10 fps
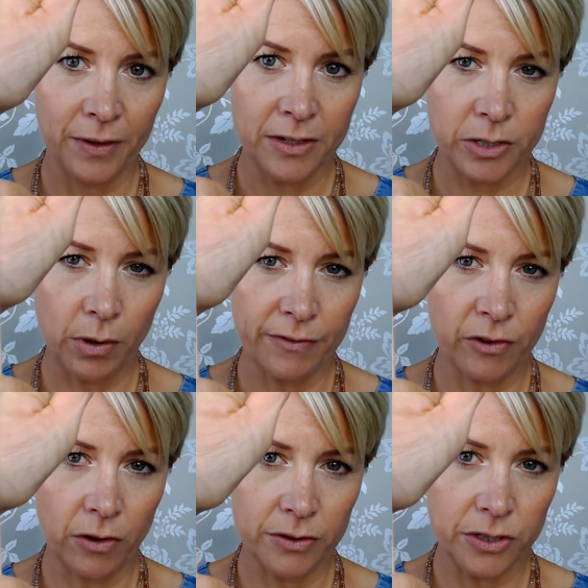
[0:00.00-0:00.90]
So
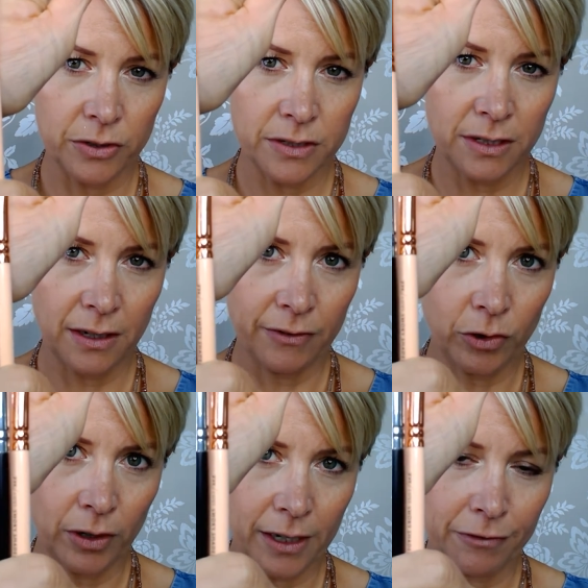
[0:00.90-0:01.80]
you can see that I've
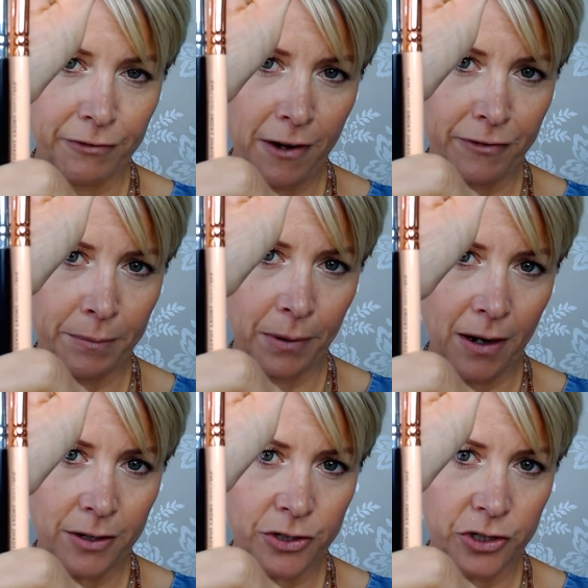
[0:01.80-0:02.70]
got like a fluffy
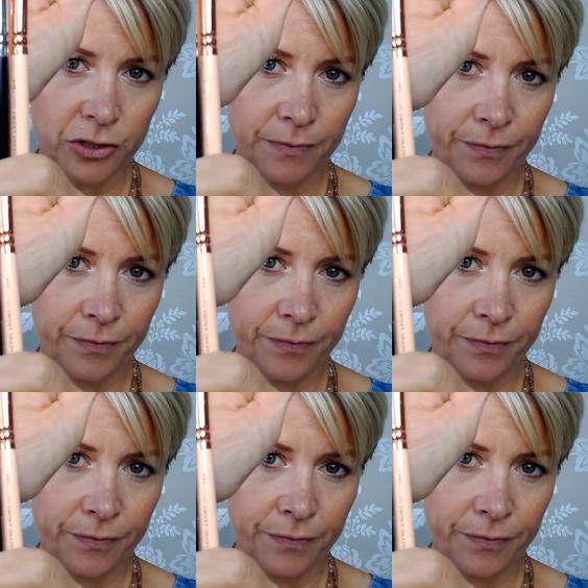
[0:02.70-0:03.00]
brush